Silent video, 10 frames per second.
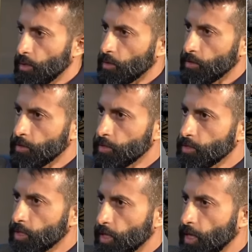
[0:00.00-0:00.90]
Look, this
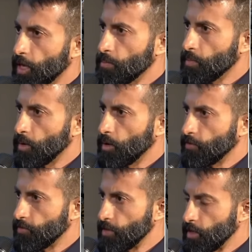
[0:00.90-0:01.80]
is the game
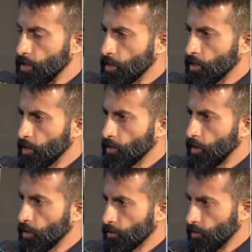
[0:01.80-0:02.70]
of the con
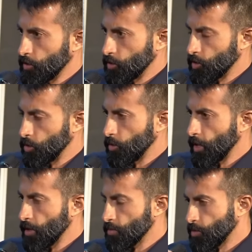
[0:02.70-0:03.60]
artists who
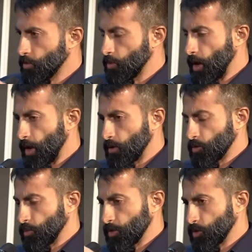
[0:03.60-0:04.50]
came
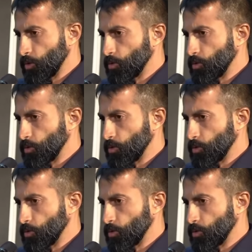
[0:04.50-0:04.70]
throughout what's